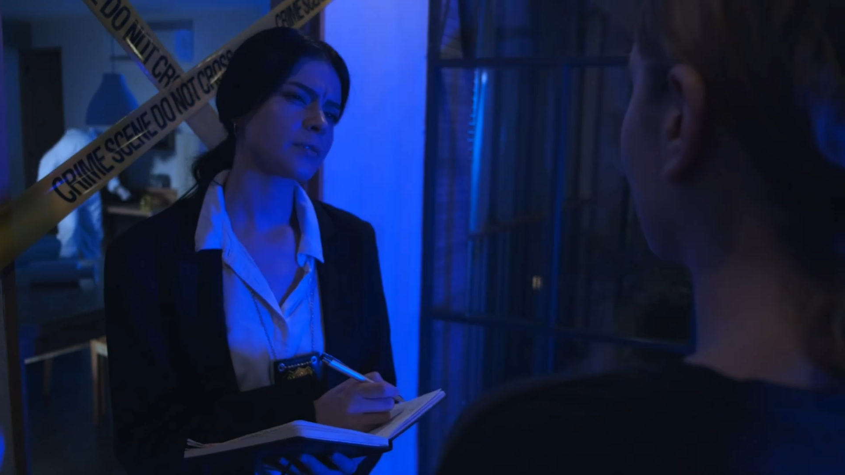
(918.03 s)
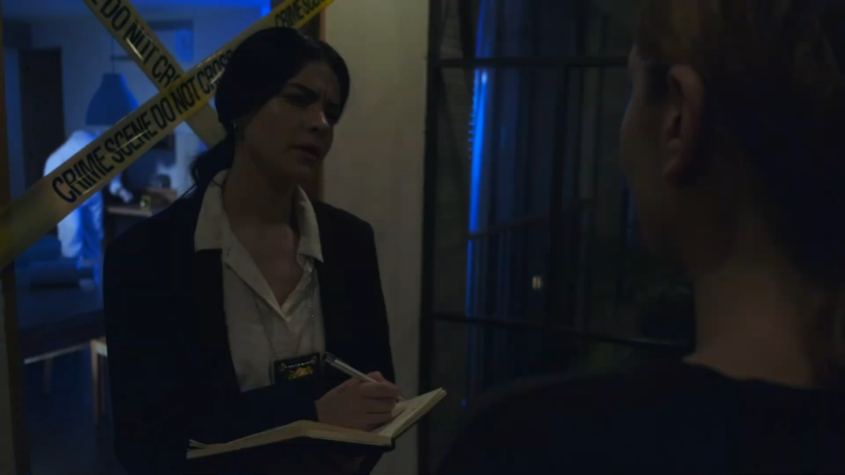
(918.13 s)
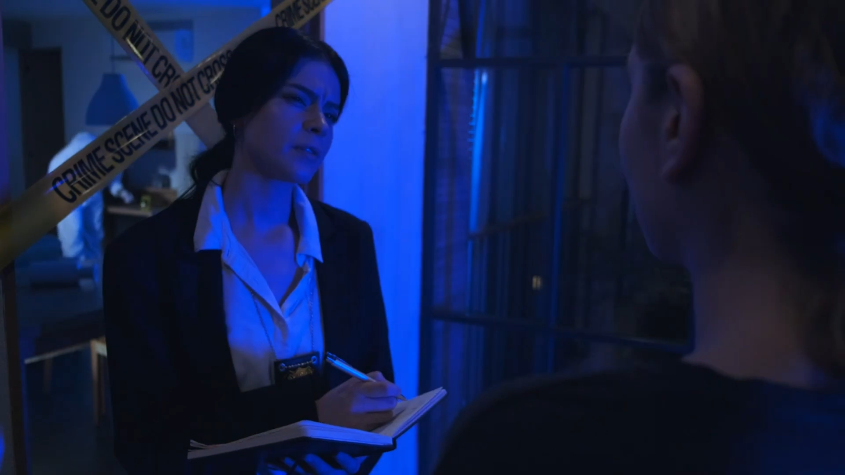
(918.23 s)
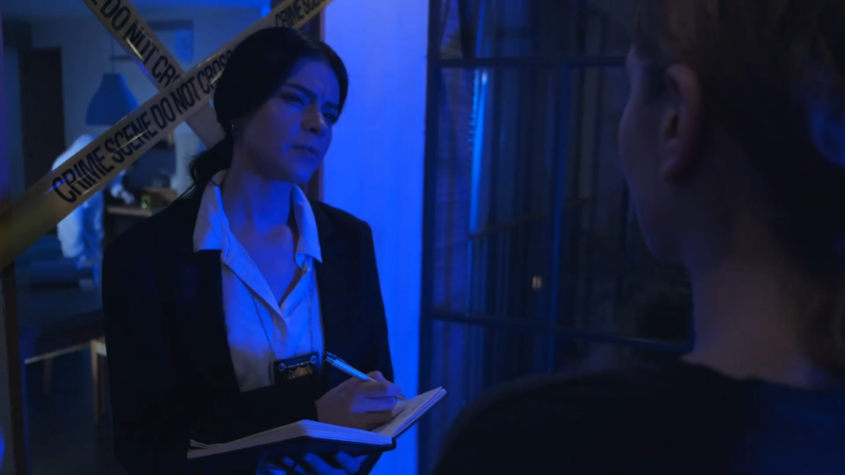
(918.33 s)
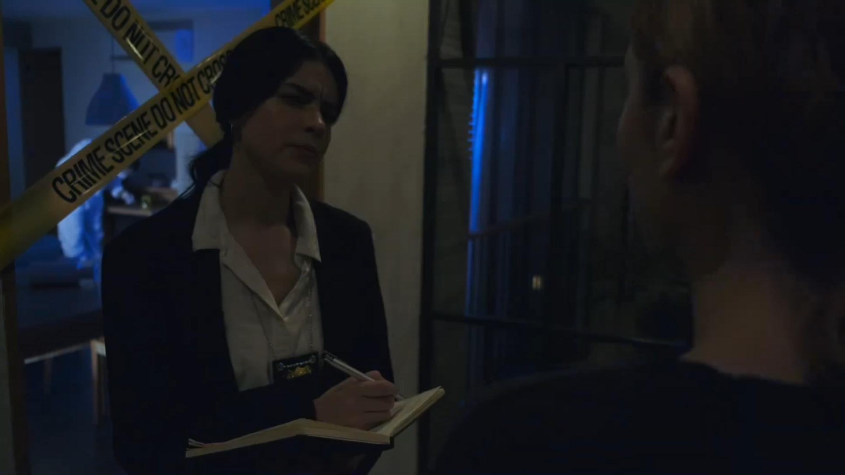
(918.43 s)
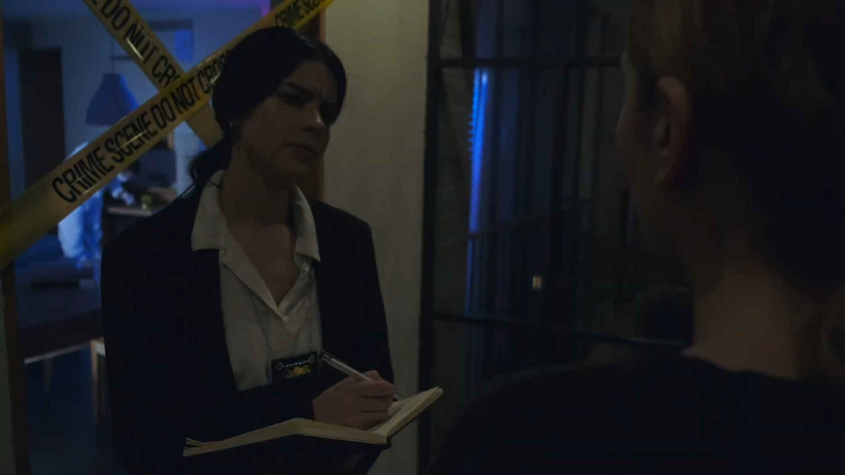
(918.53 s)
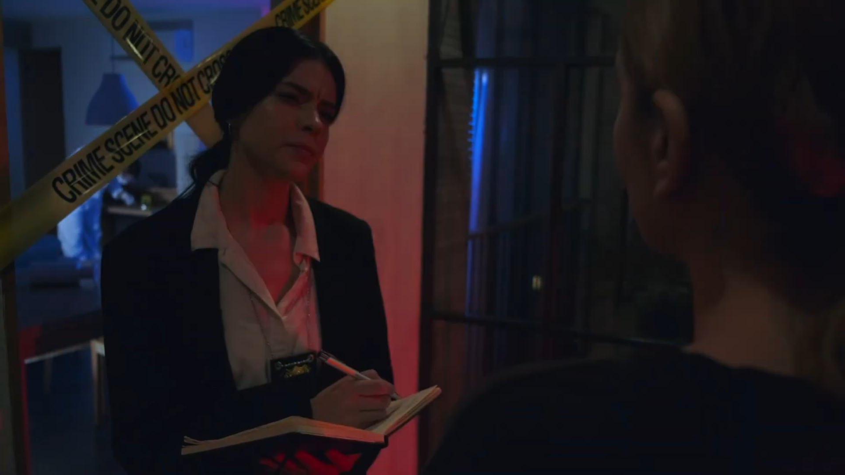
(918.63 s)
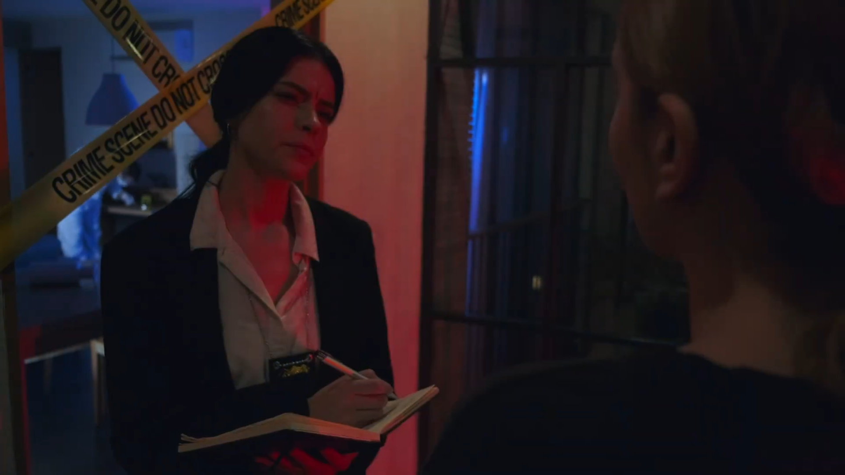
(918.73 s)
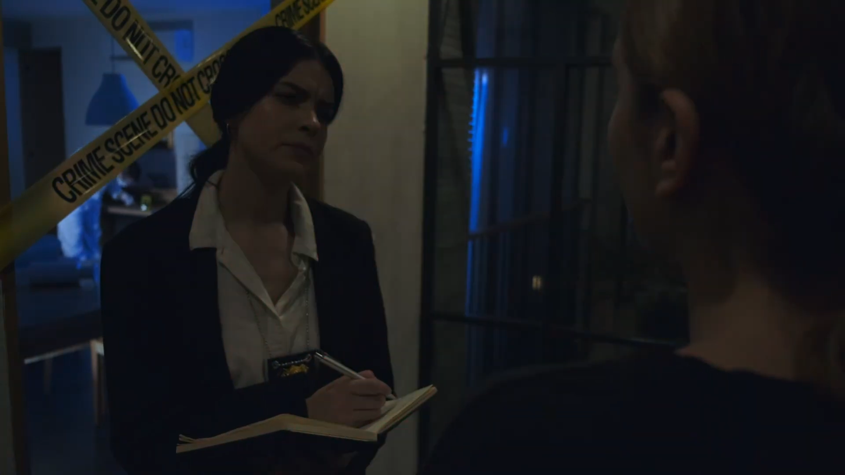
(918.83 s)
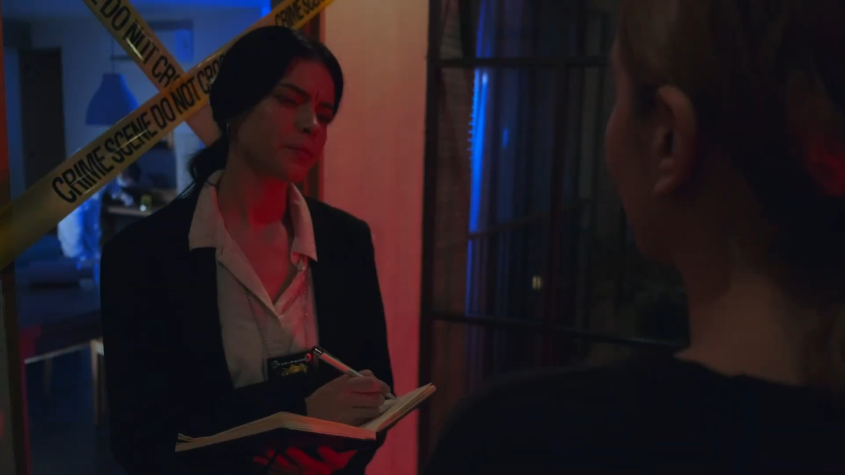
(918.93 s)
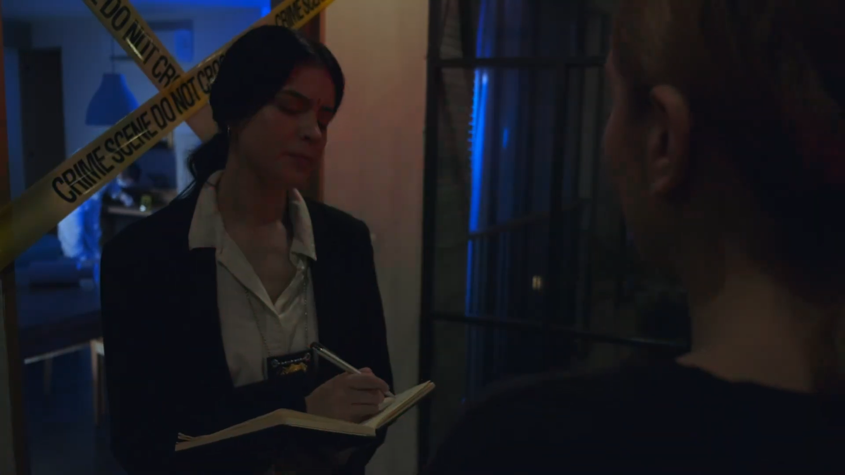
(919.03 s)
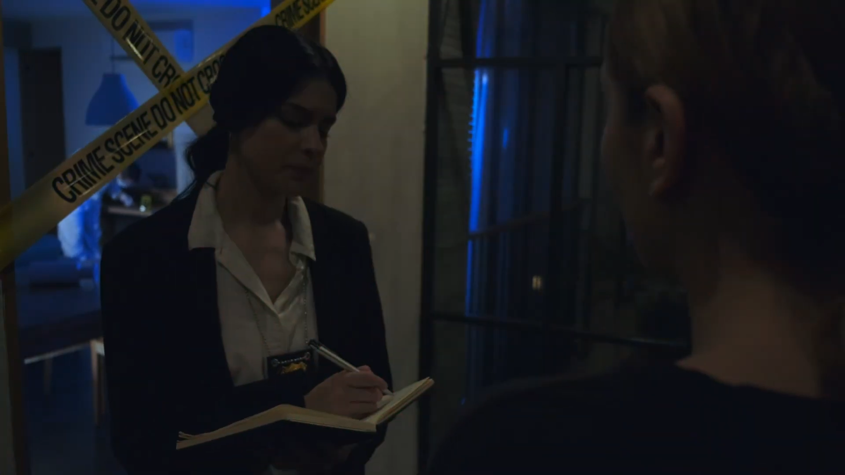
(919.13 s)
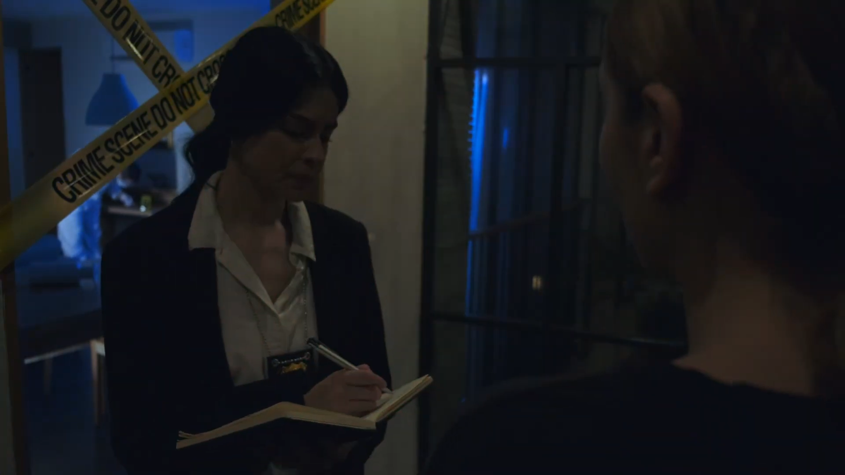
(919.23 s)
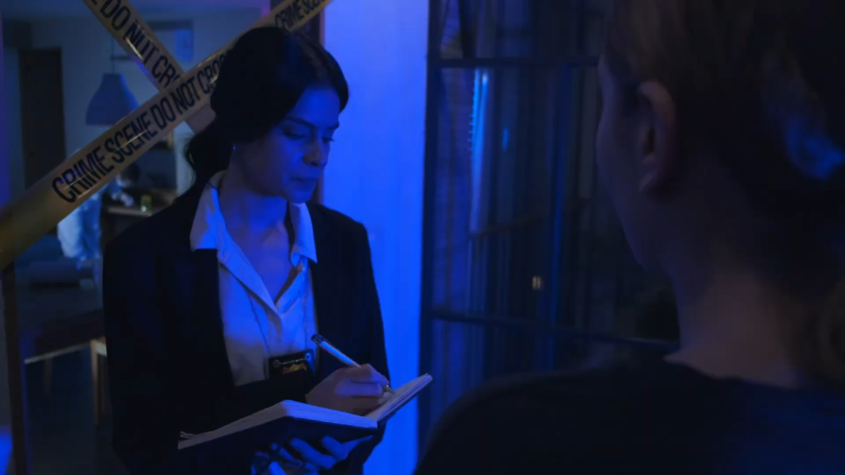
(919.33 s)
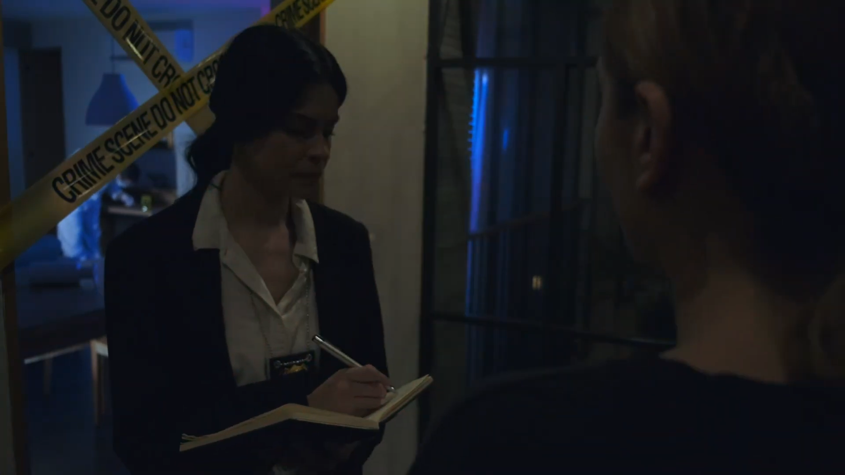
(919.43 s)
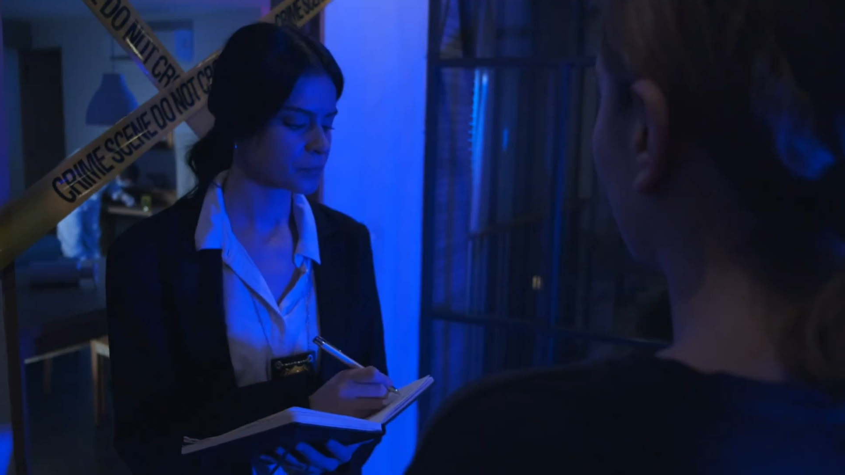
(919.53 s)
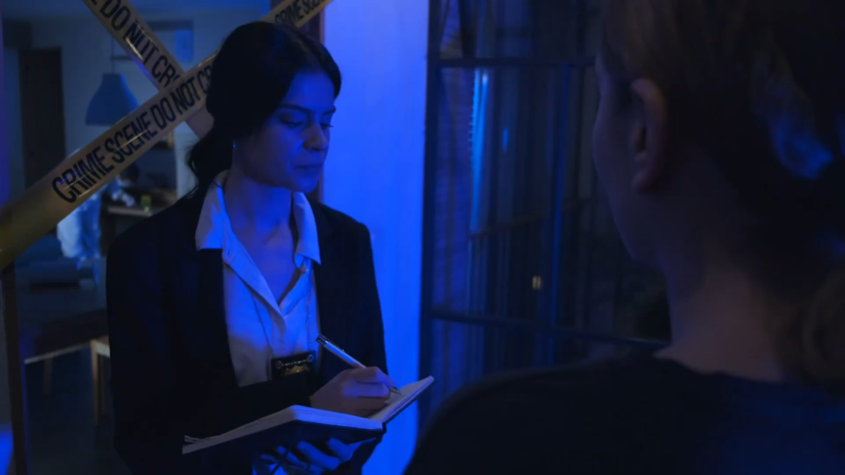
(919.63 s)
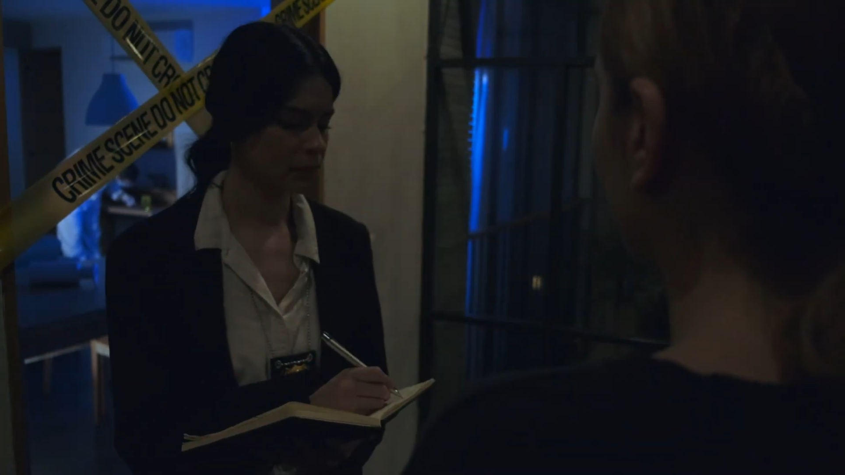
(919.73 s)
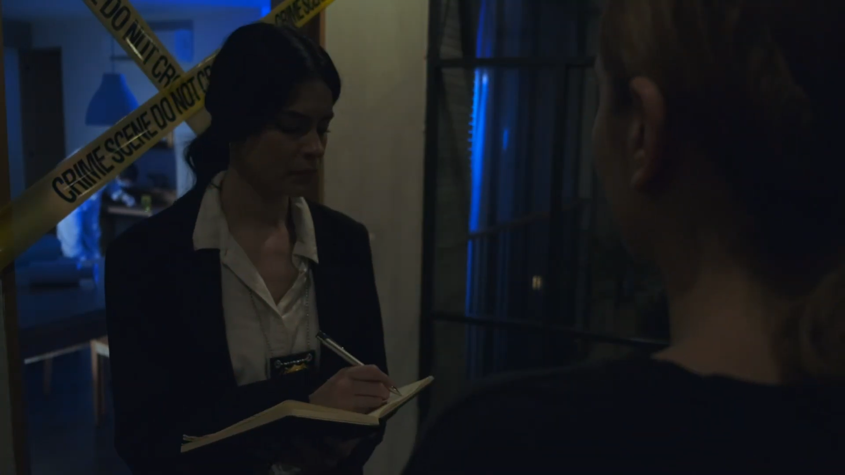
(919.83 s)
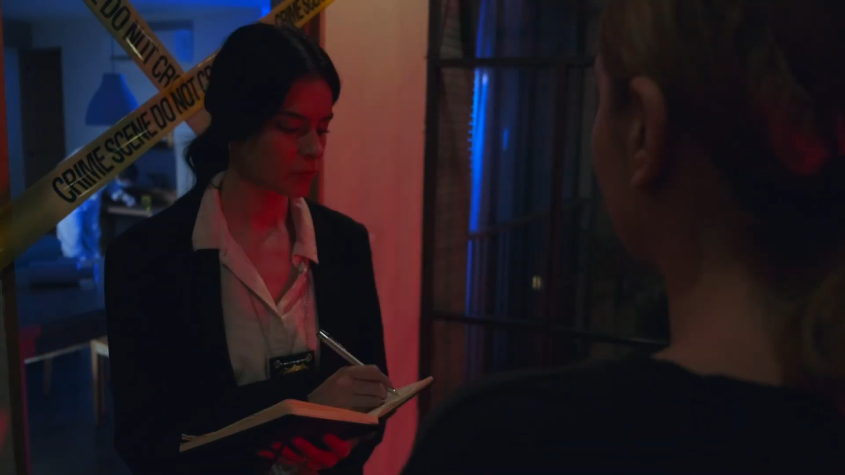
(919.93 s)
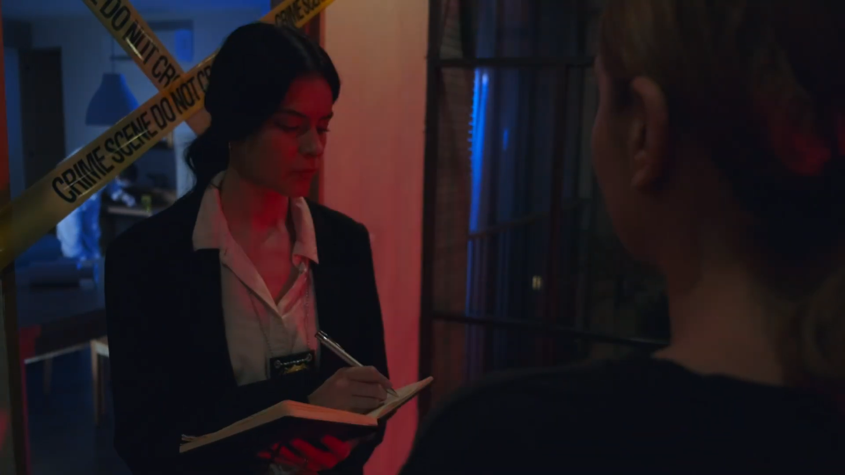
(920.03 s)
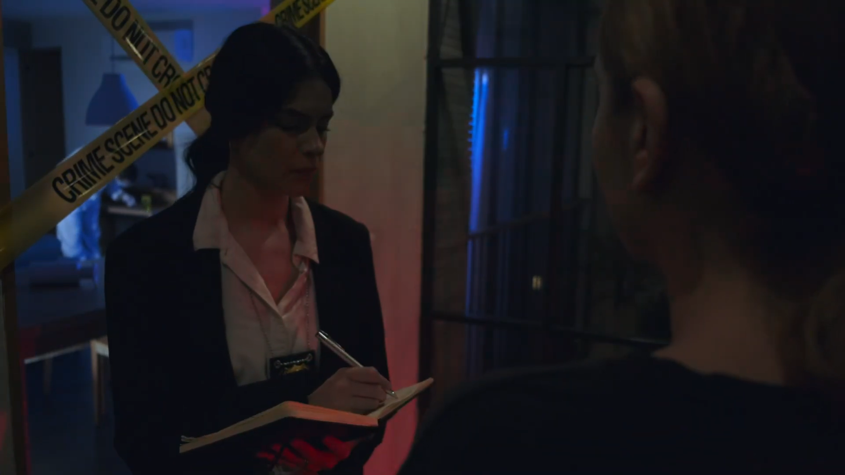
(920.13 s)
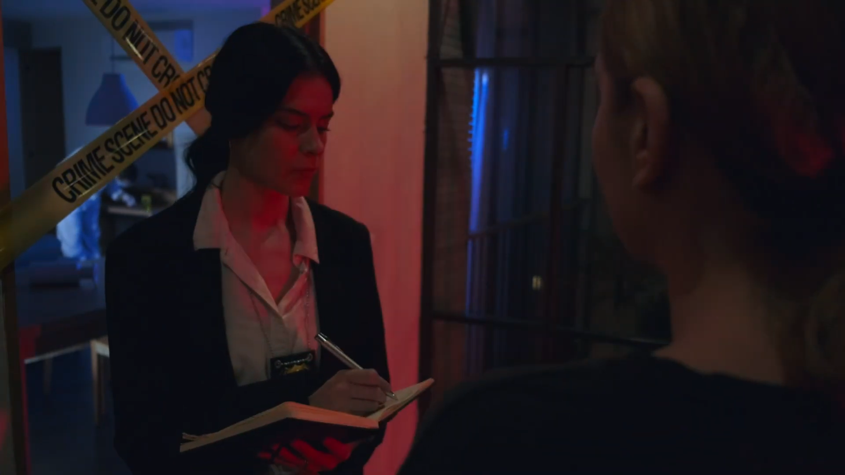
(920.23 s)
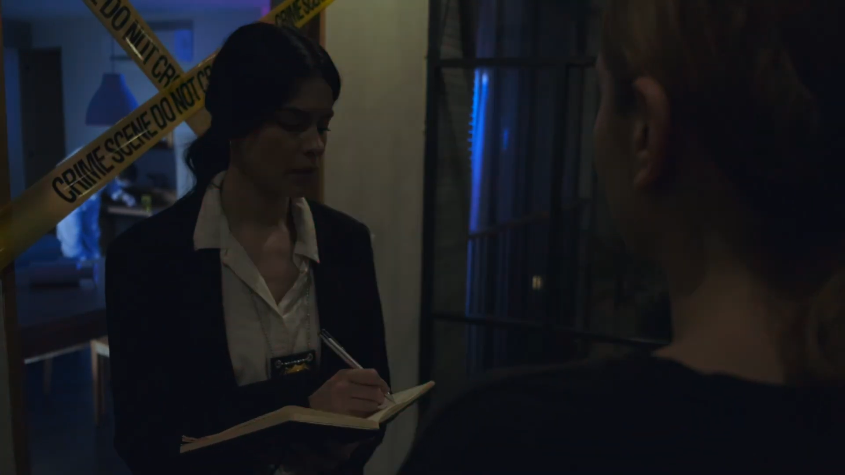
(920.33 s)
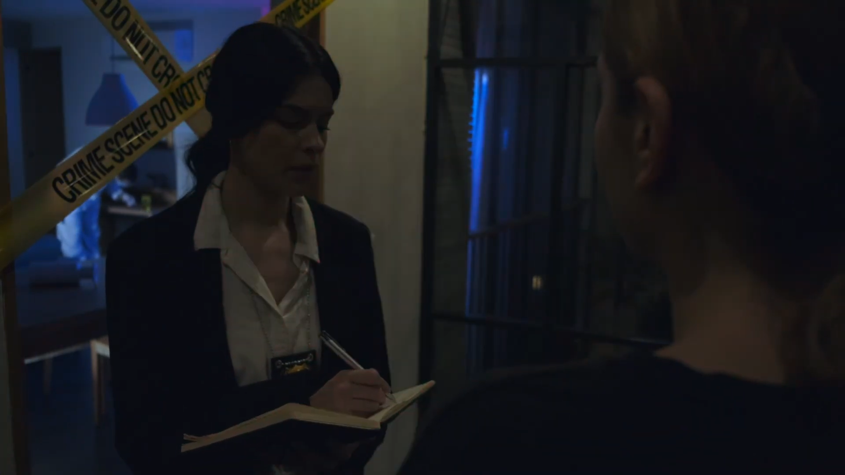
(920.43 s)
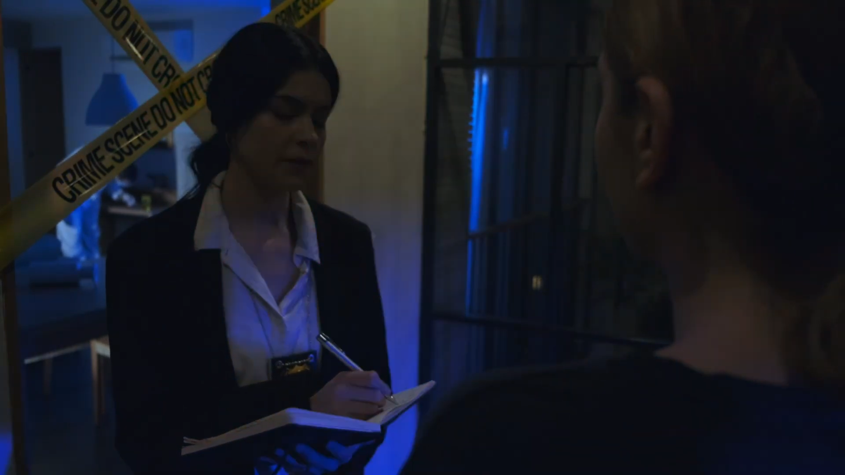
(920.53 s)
the same person. It turned